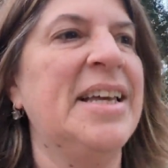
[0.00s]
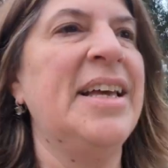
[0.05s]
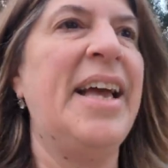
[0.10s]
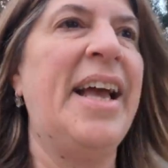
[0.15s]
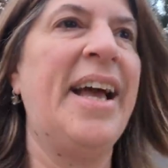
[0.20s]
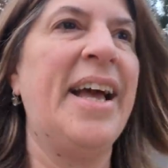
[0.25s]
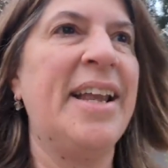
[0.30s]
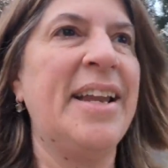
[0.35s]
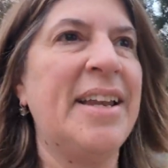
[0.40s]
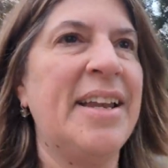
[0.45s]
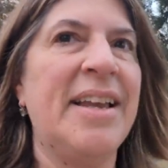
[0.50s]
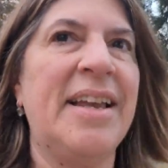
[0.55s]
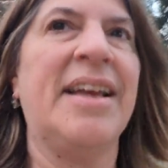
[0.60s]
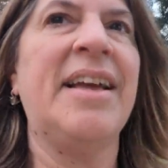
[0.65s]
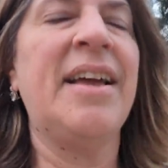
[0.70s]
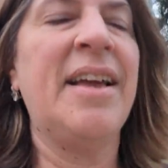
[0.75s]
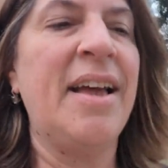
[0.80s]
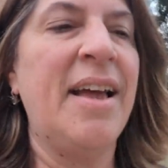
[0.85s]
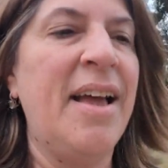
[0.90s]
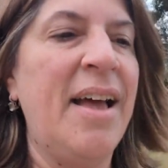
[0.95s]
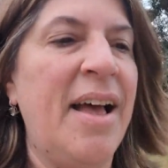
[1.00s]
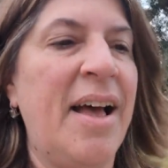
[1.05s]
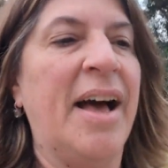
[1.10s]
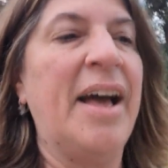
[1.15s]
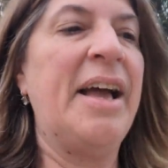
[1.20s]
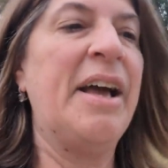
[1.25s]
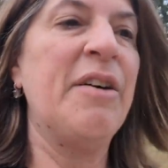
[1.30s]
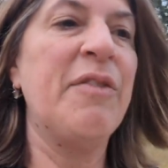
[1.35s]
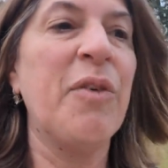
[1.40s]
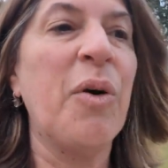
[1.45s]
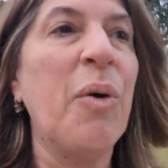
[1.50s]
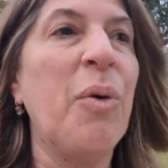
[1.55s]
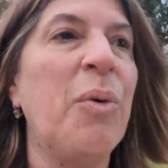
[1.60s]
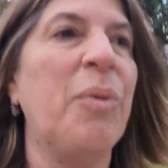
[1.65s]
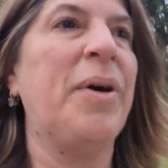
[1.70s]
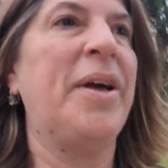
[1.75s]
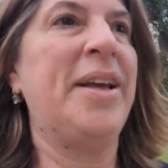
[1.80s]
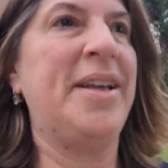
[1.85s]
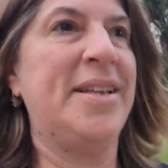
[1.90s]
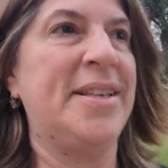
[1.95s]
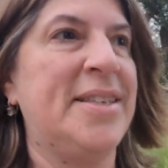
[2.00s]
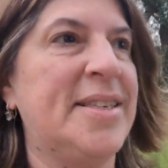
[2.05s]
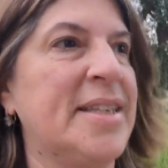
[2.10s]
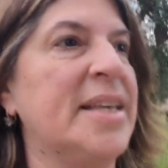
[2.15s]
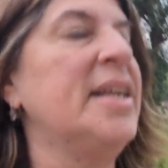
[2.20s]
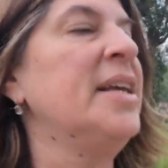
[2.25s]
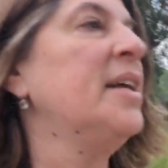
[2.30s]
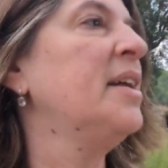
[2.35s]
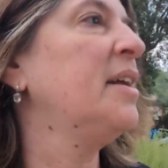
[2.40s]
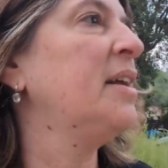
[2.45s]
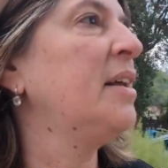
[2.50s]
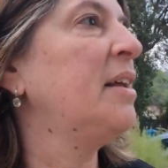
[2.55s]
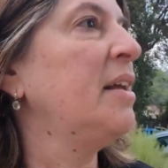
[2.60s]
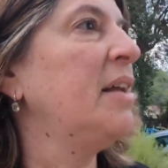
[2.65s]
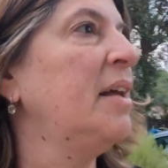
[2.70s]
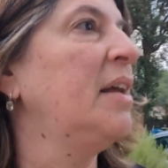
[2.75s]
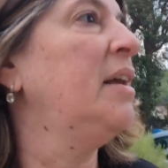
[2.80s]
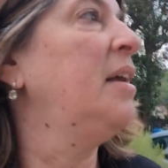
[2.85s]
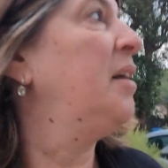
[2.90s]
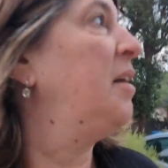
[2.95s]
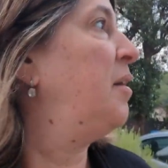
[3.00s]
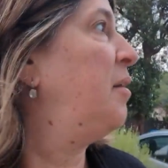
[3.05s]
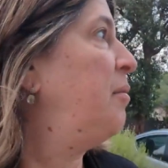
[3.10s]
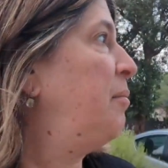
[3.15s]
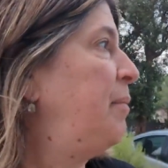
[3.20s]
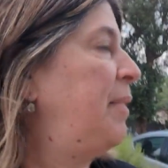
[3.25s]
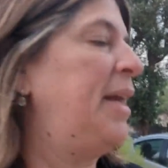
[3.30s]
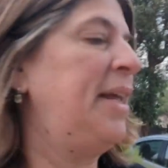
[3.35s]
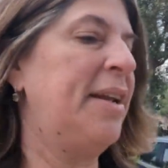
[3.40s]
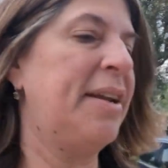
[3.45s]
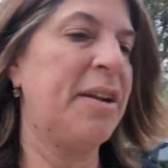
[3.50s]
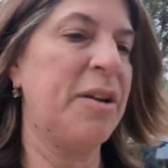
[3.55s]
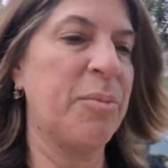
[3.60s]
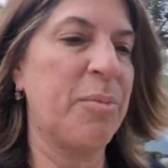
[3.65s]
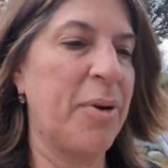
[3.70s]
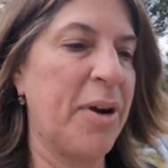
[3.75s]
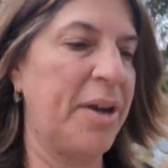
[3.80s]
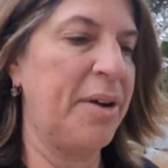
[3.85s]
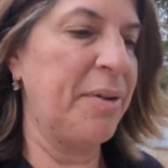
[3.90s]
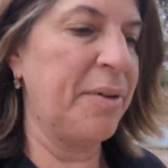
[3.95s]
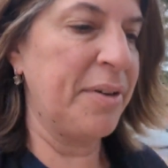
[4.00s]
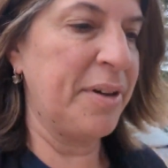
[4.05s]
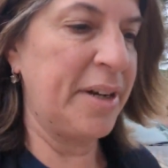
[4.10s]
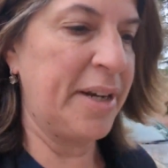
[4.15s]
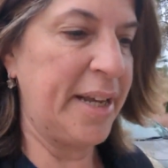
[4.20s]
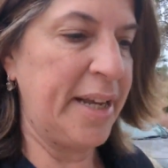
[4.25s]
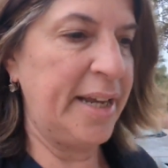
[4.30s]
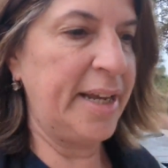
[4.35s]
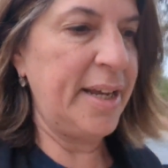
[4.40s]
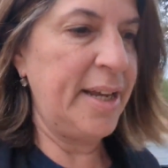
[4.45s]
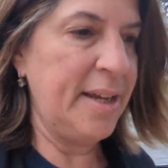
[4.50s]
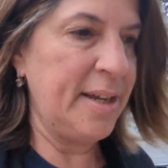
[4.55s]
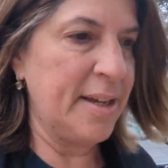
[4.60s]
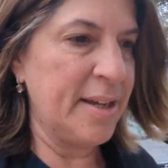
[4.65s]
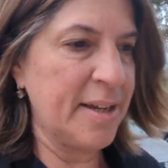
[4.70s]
And I have always made it a priority